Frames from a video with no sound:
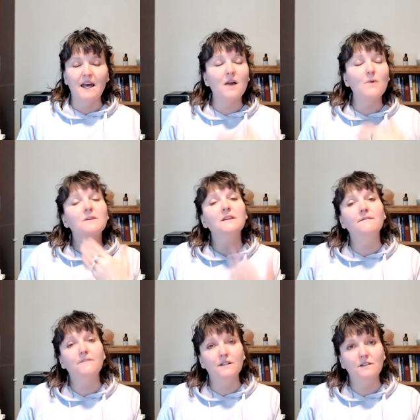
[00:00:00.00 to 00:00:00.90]
And I would
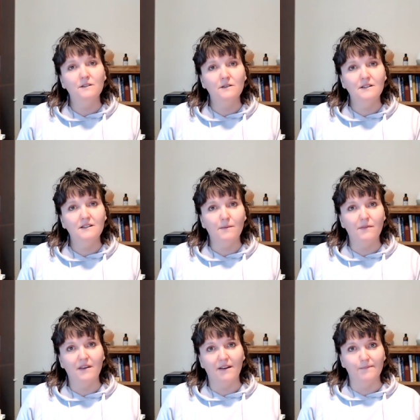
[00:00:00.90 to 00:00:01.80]
love for you to do the same
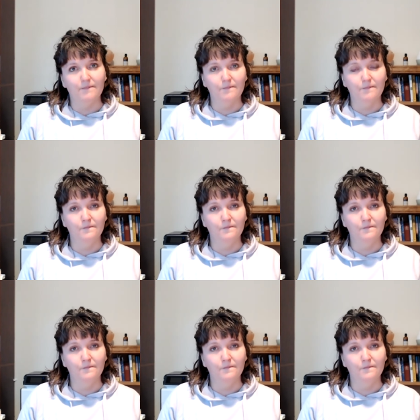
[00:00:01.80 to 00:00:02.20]
thing.